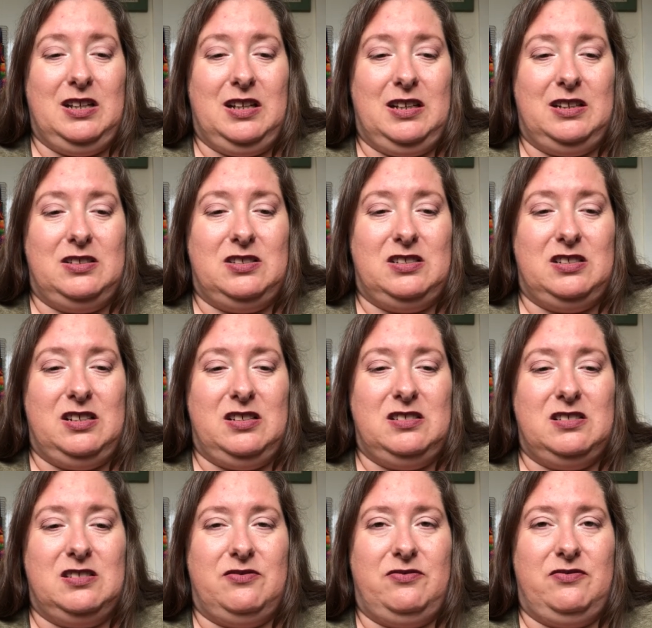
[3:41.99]
it's
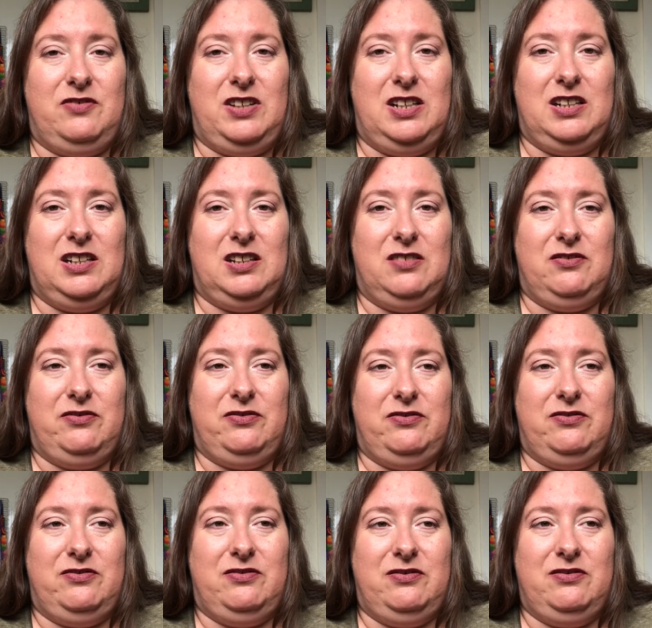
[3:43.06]
just a feeling of
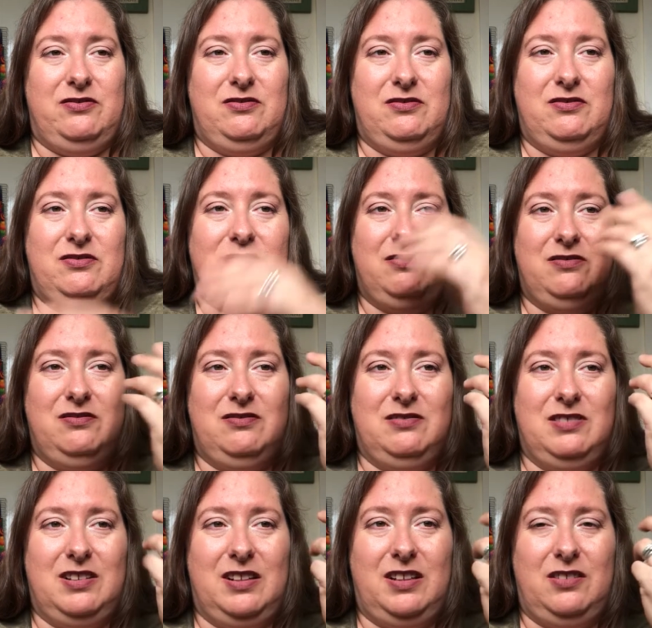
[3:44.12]

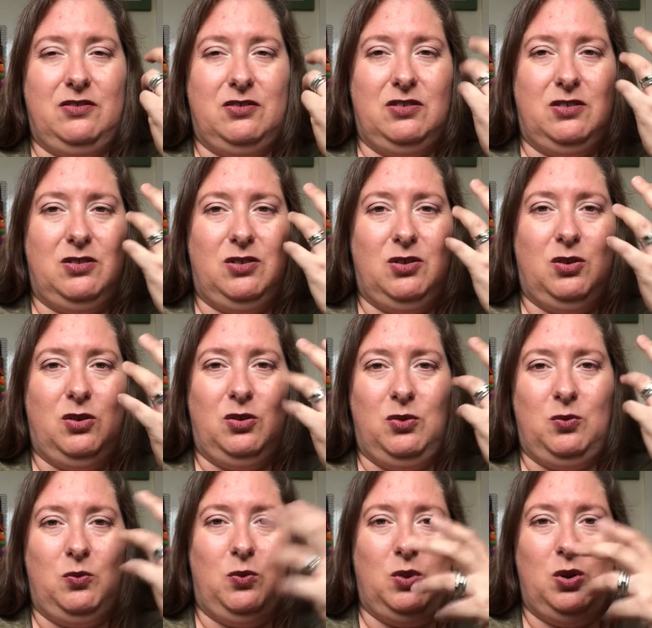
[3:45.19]
like you've got
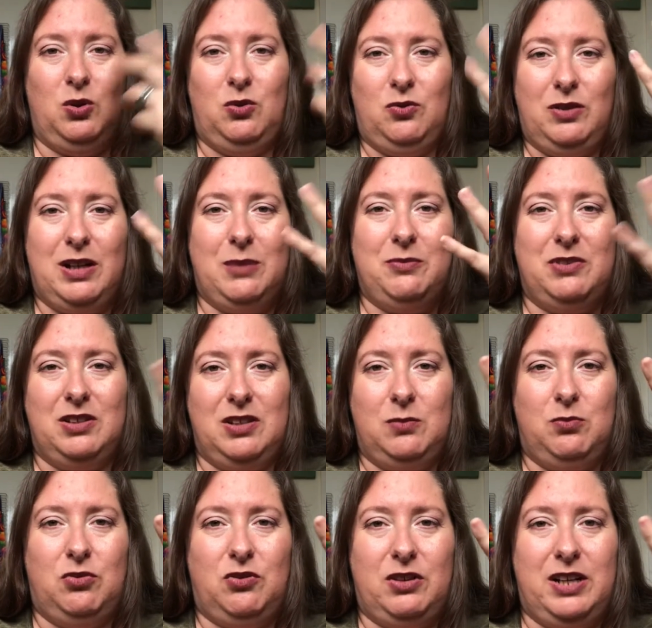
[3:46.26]
cotton wool wrapped in your
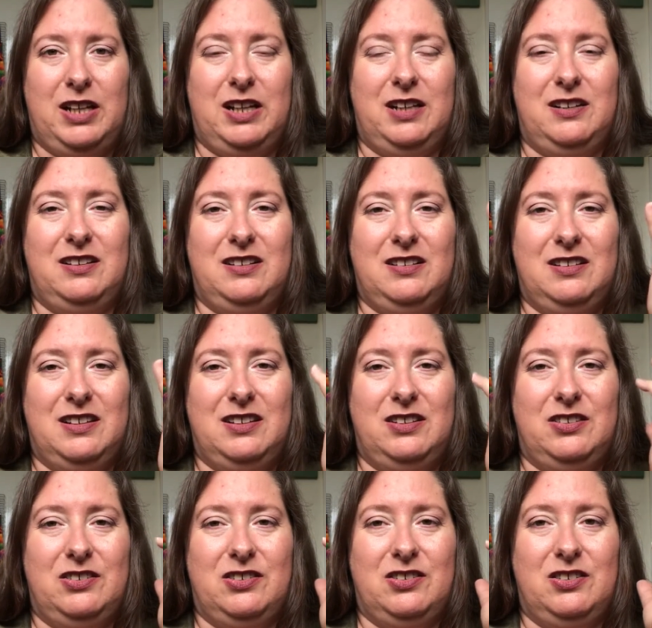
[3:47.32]
brain and you
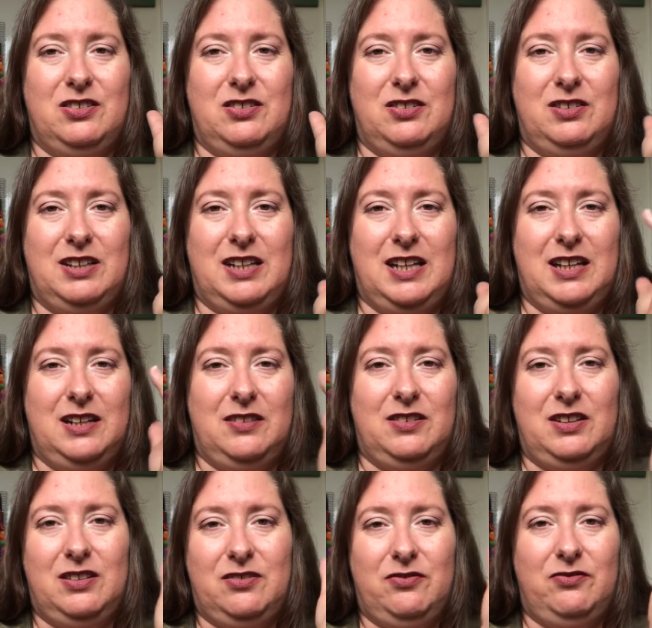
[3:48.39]
just can't get
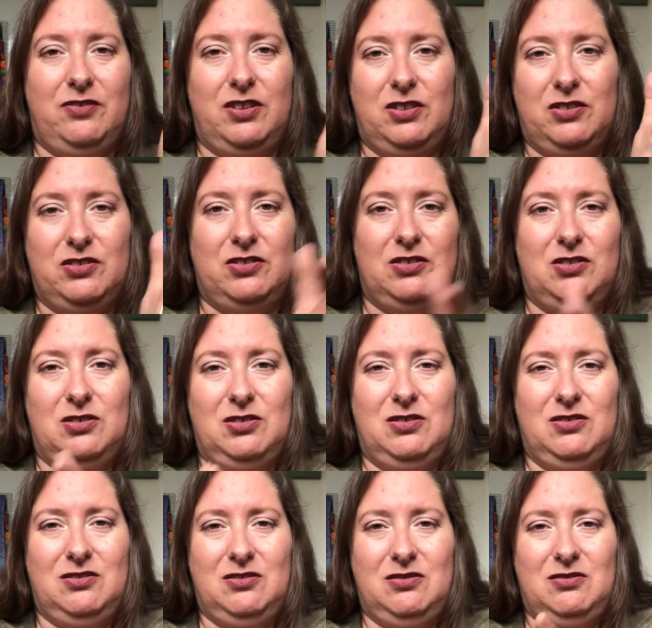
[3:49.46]
anything to function
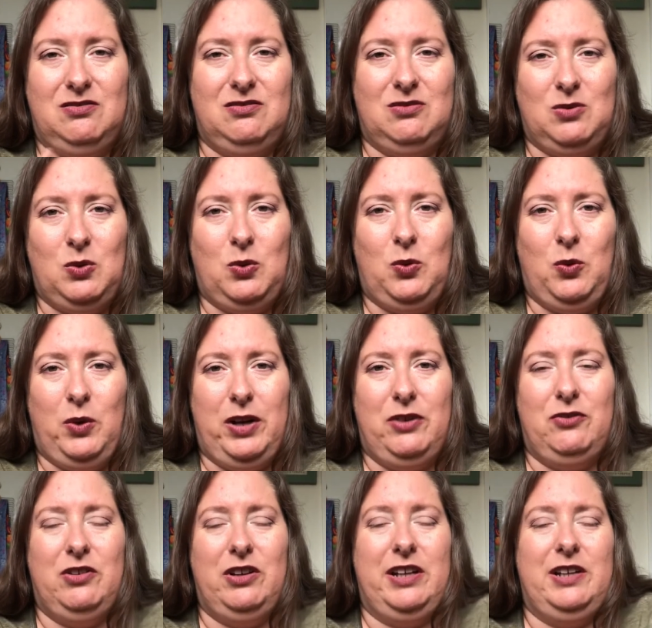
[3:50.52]
quite
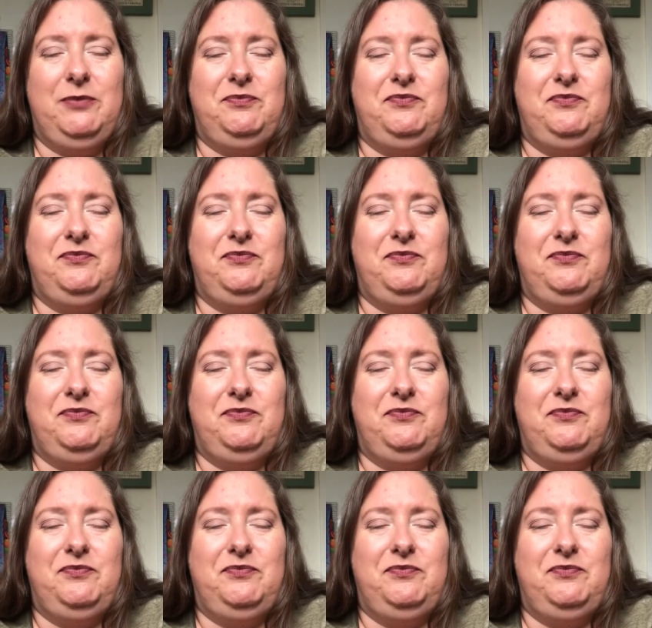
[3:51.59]
right.